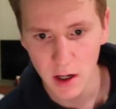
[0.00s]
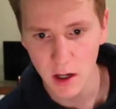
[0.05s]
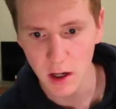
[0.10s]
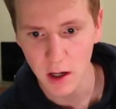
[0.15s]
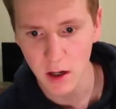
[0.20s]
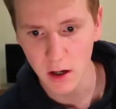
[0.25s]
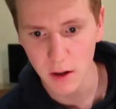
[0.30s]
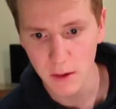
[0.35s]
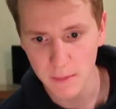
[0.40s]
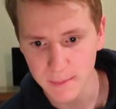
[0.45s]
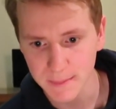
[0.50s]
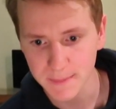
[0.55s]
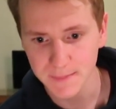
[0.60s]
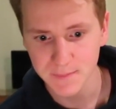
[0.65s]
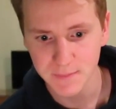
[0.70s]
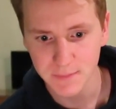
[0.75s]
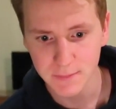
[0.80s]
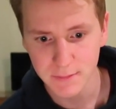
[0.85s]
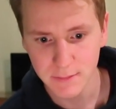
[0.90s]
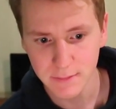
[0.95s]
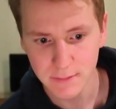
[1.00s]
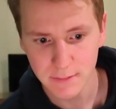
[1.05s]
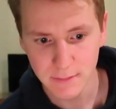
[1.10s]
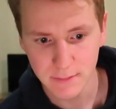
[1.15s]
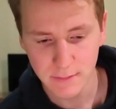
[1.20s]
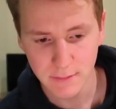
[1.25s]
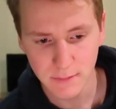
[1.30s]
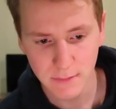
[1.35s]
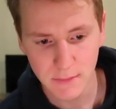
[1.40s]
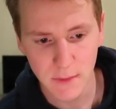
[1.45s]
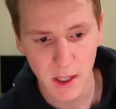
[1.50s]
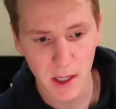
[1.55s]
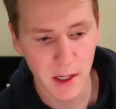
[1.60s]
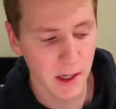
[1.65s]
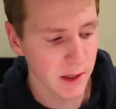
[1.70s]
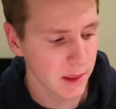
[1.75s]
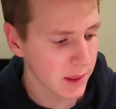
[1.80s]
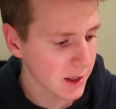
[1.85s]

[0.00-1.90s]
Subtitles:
And I